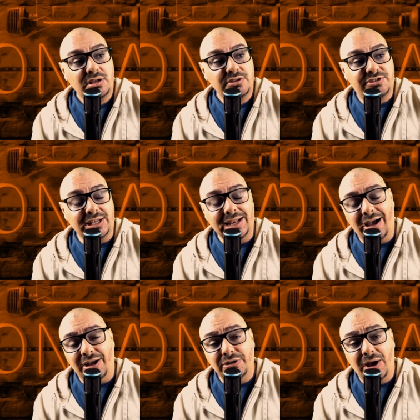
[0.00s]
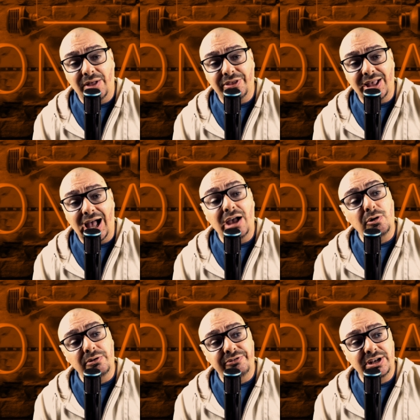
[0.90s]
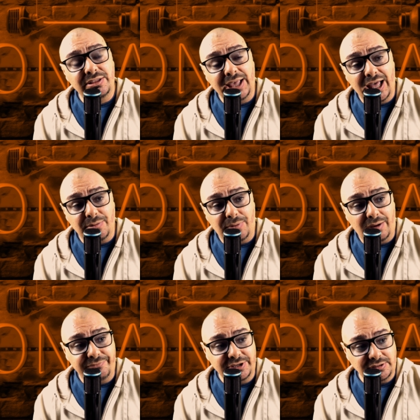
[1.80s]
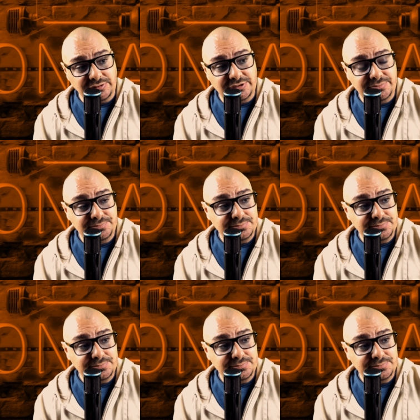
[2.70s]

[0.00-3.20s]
said, Now I know how the guy who invented the atom bomb feels.